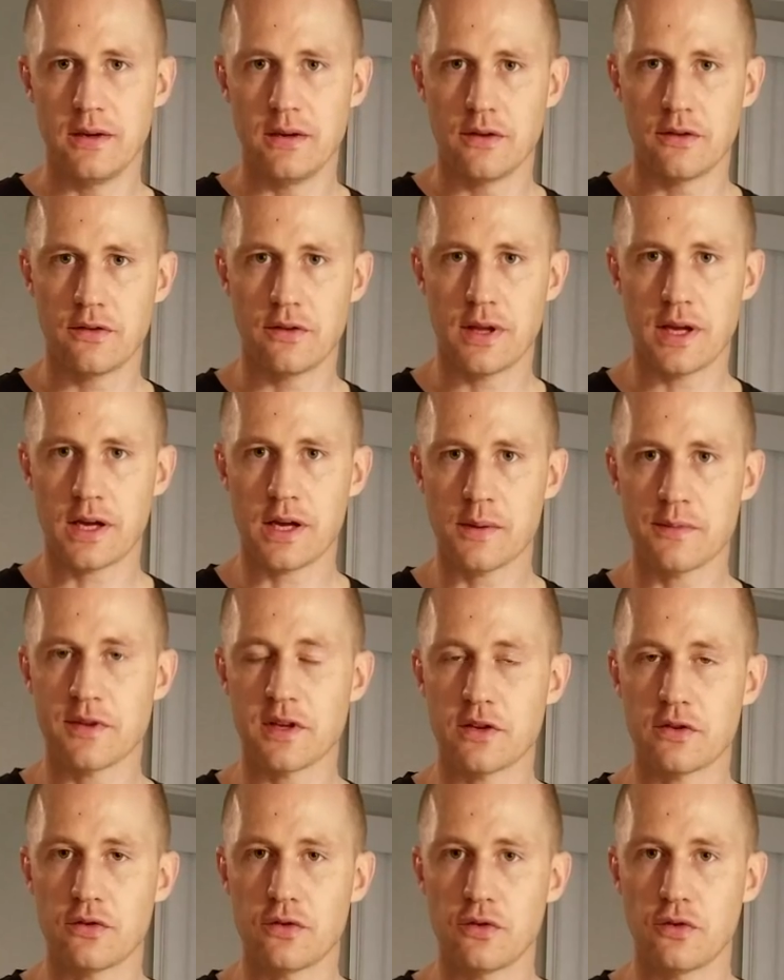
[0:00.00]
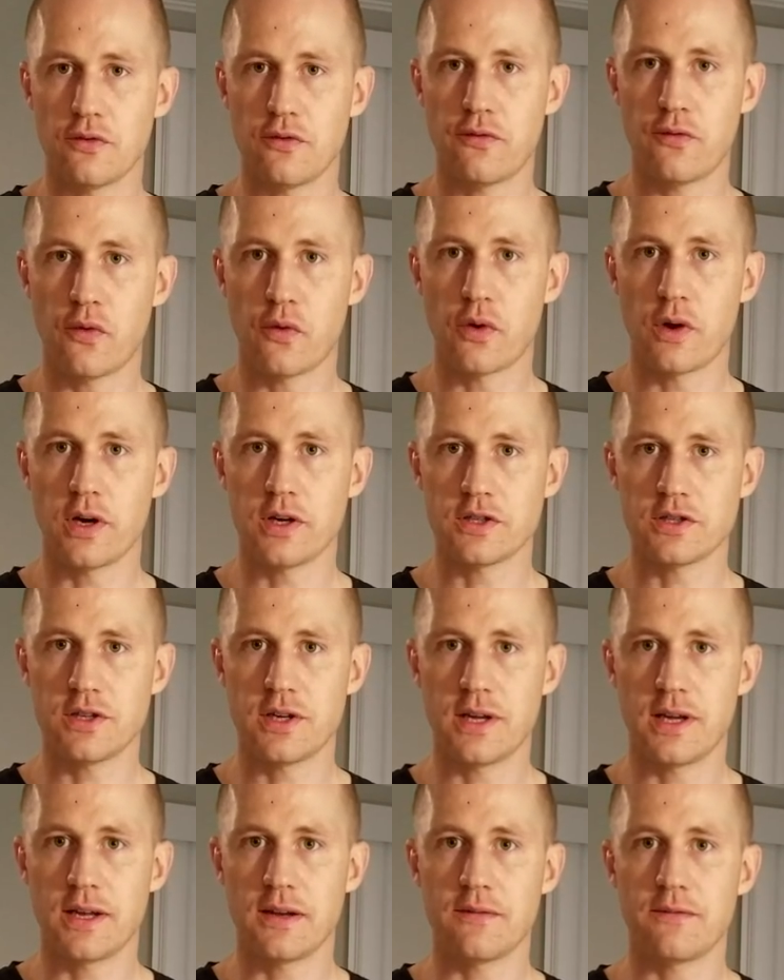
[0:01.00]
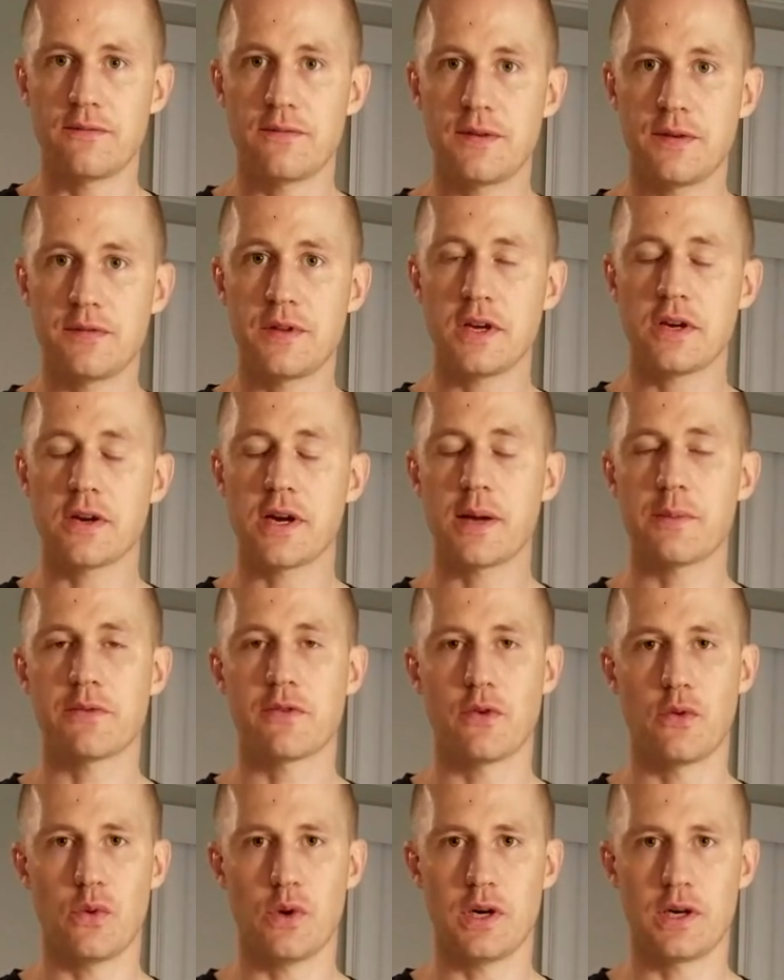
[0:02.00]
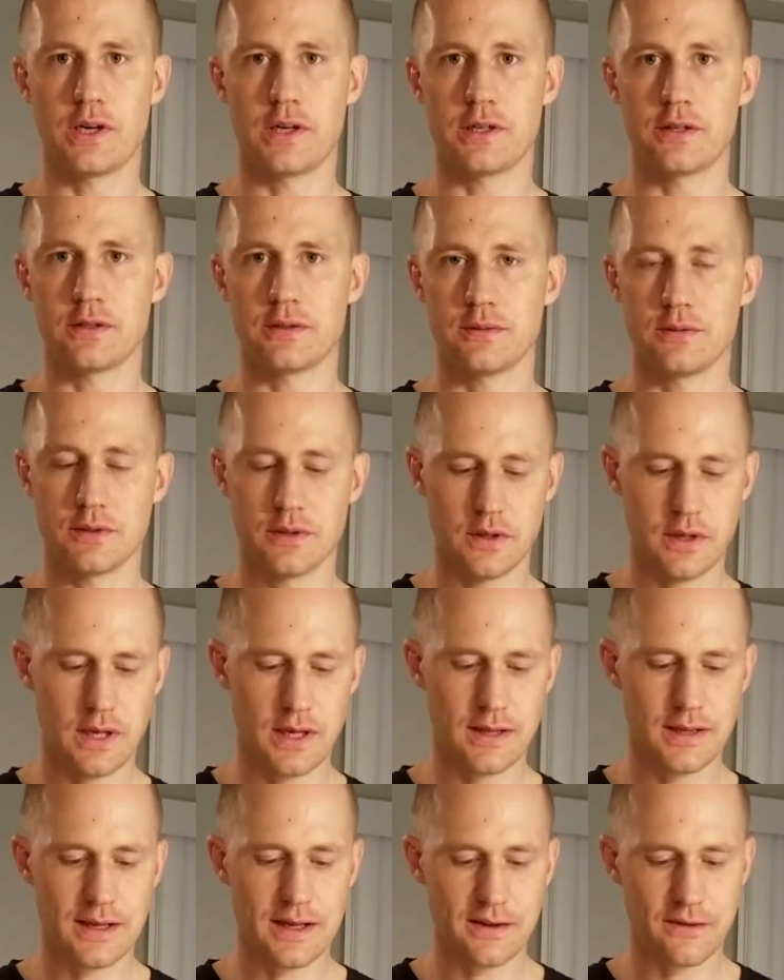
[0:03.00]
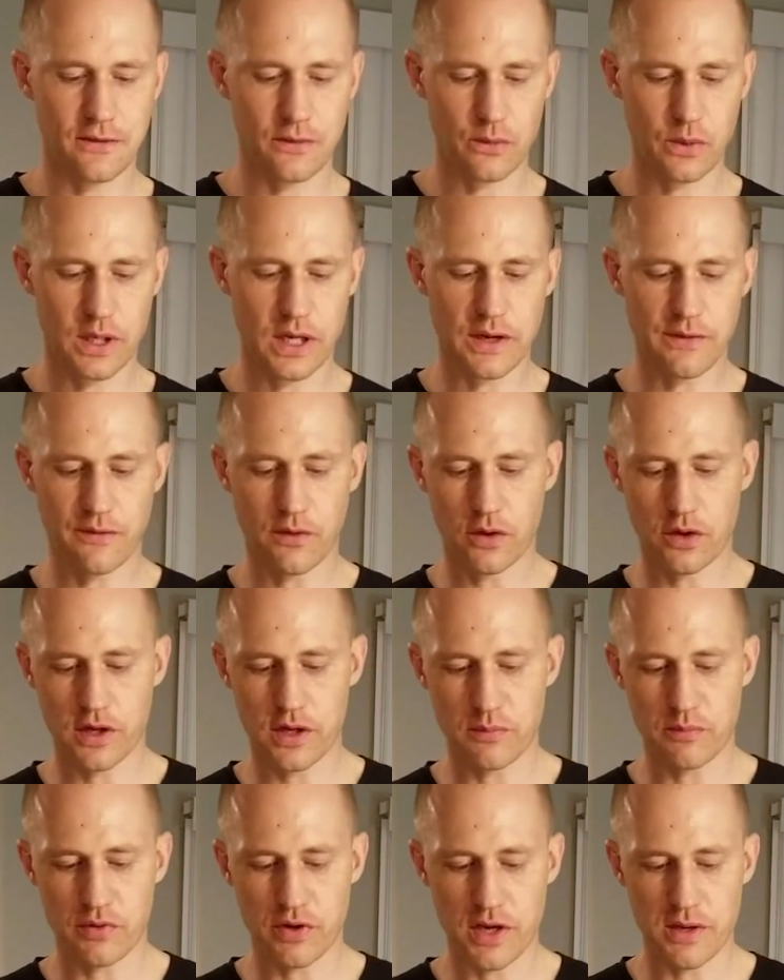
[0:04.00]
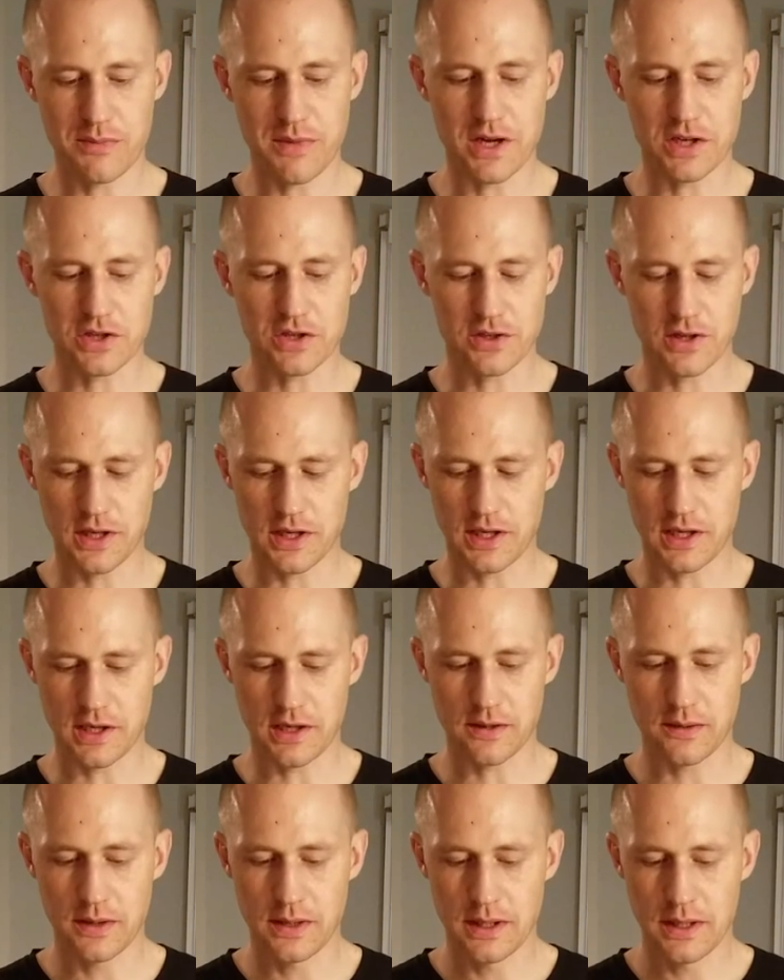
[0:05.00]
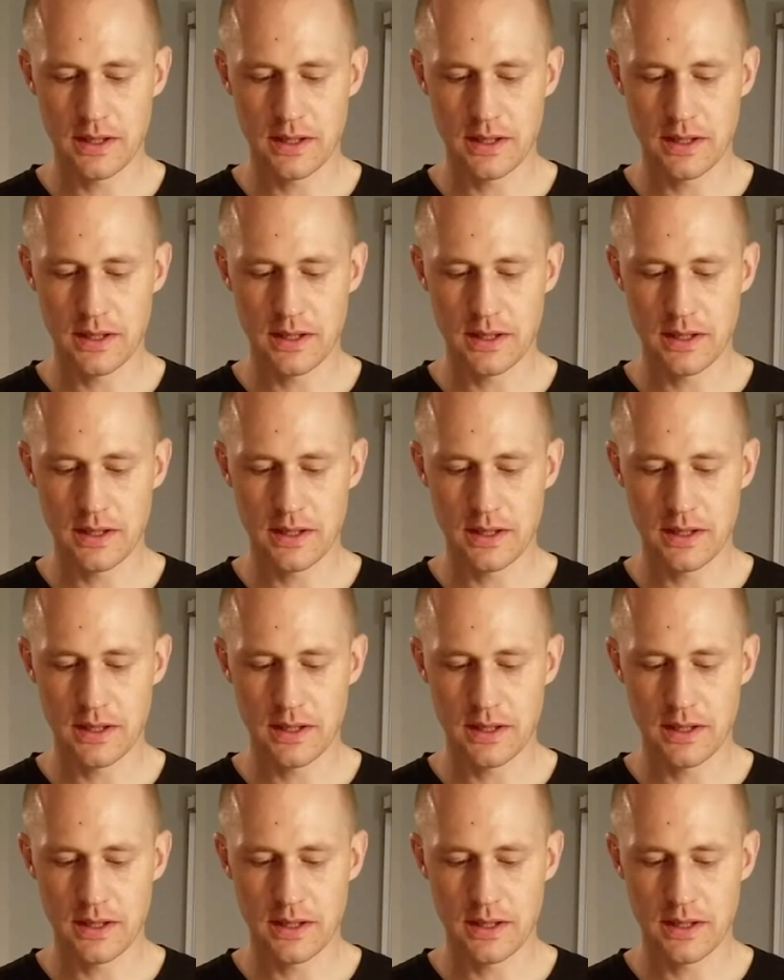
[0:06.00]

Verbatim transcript: So that comes out to 450 grams of water. And that's what I've already pre-measured in here.